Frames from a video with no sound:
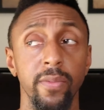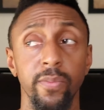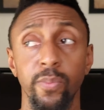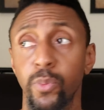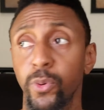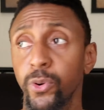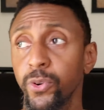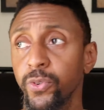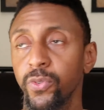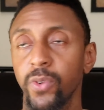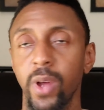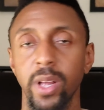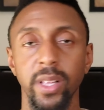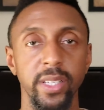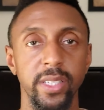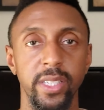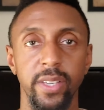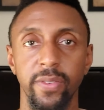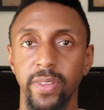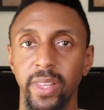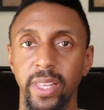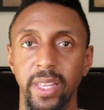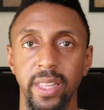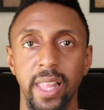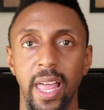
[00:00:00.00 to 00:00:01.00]
for
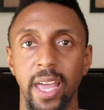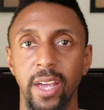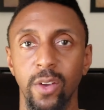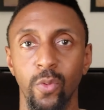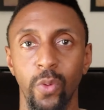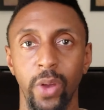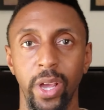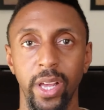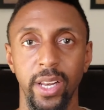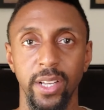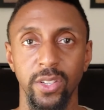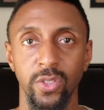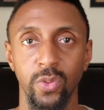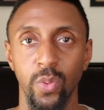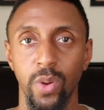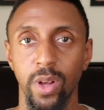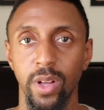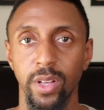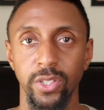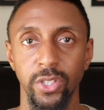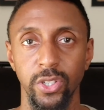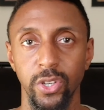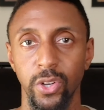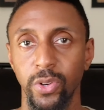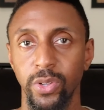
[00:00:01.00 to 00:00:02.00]
relatively lightweight as
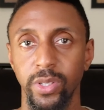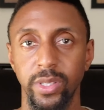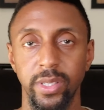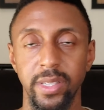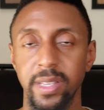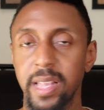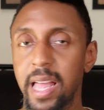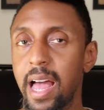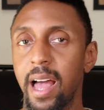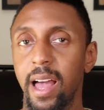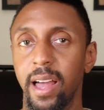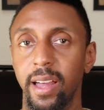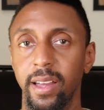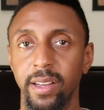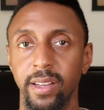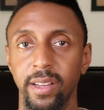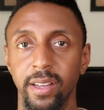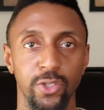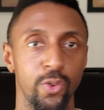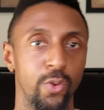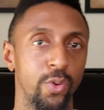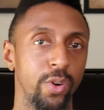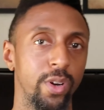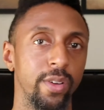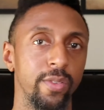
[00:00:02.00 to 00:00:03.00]
well, so it's not
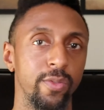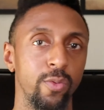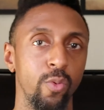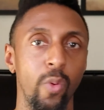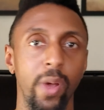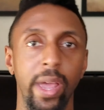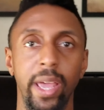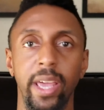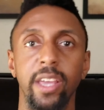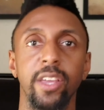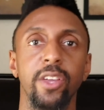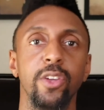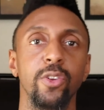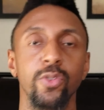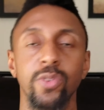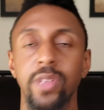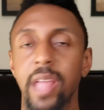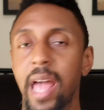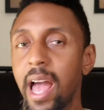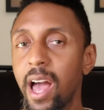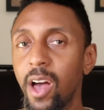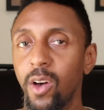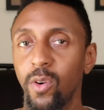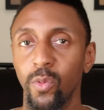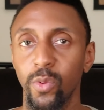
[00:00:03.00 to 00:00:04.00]
sort of weighing you
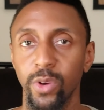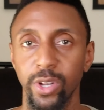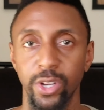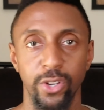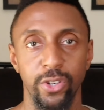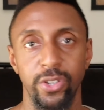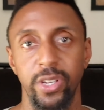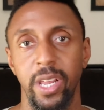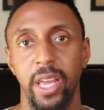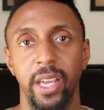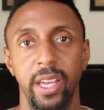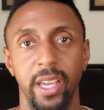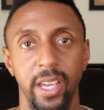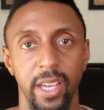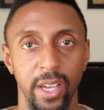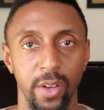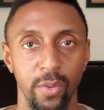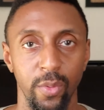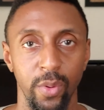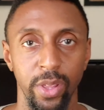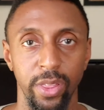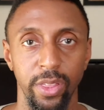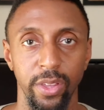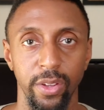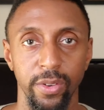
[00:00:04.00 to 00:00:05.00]
down when you're taking
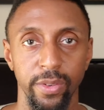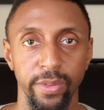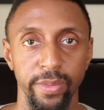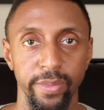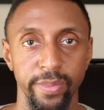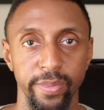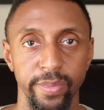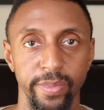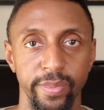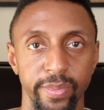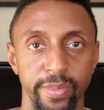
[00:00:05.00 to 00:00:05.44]
it with you.